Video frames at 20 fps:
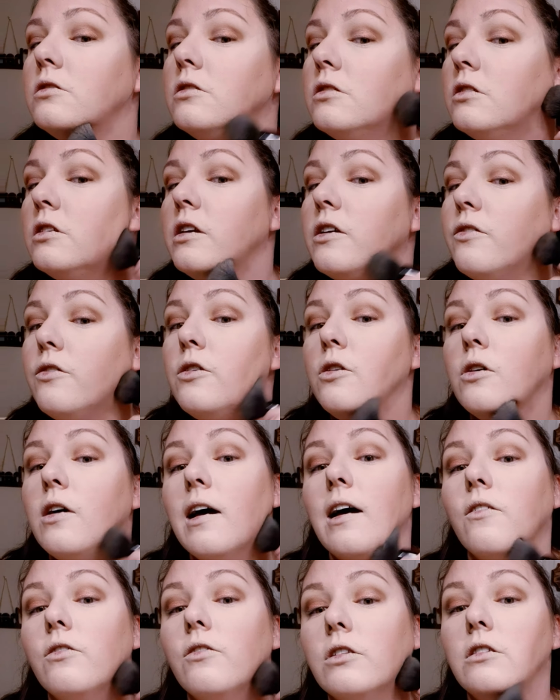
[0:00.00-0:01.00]
If you
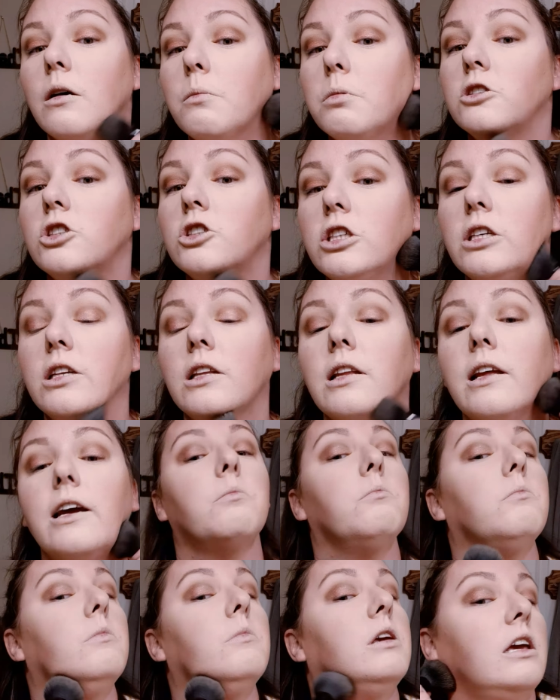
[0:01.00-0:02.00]
have a double chin like
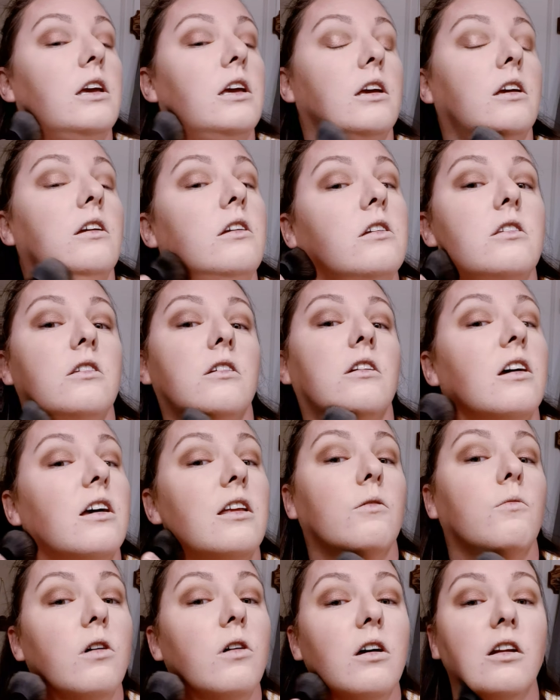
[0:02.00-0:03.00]
me, you kind of
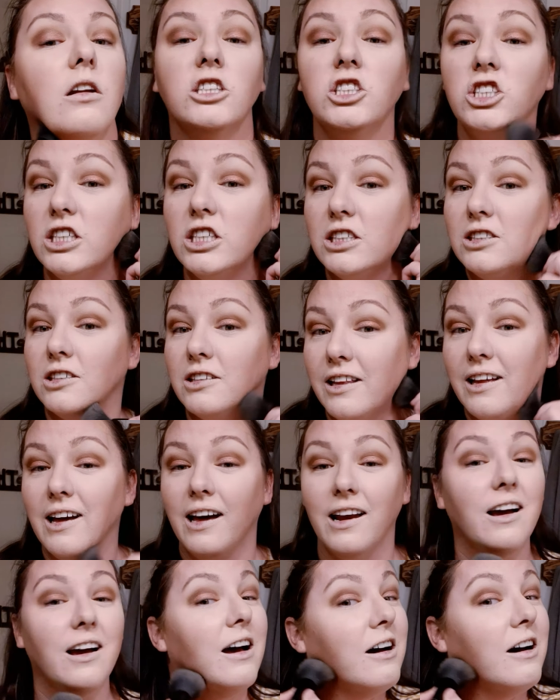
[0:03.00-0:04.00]
want to chisel
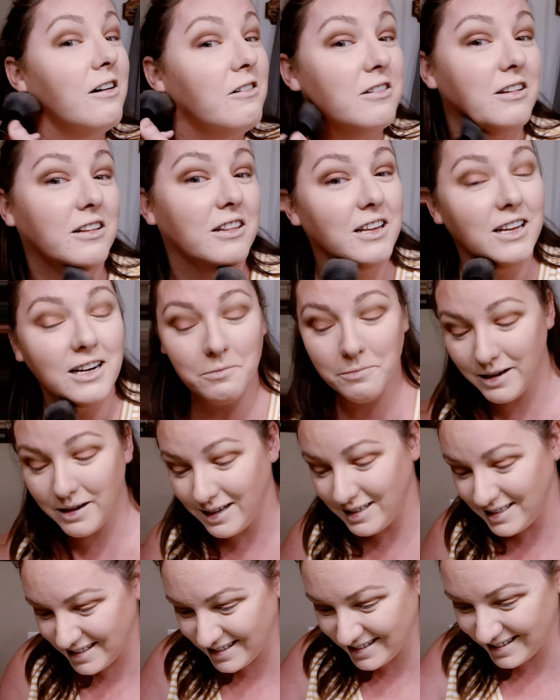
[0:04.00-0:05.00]
that out a little
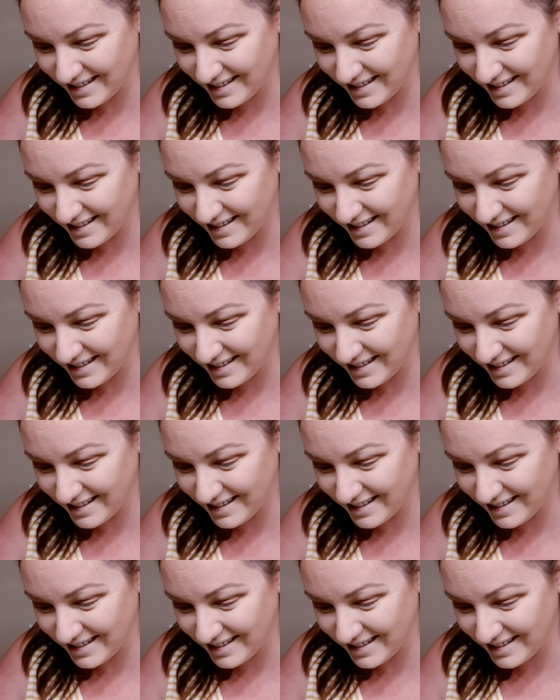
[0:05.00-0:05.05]
bit.